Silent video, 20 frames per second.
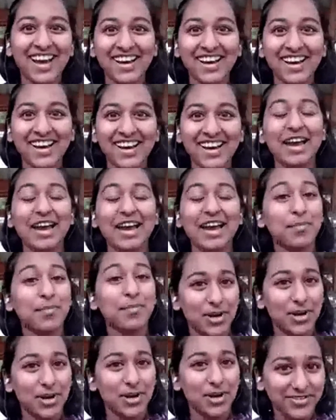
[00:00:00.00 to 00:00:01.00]
I'm
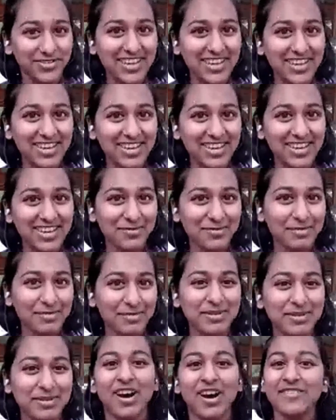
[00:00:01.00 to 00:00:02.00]
Bhargavi. I'm from
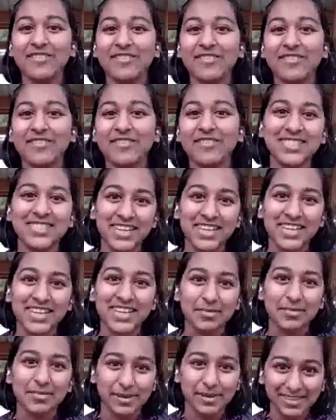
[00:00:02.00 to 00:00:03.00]
the Office of
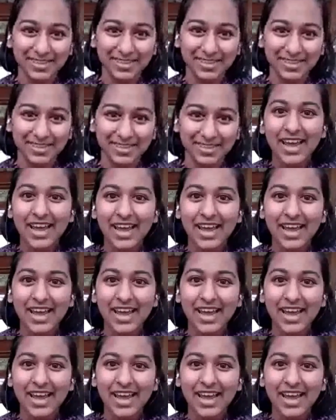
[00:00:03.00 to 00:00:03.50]
Sustainability.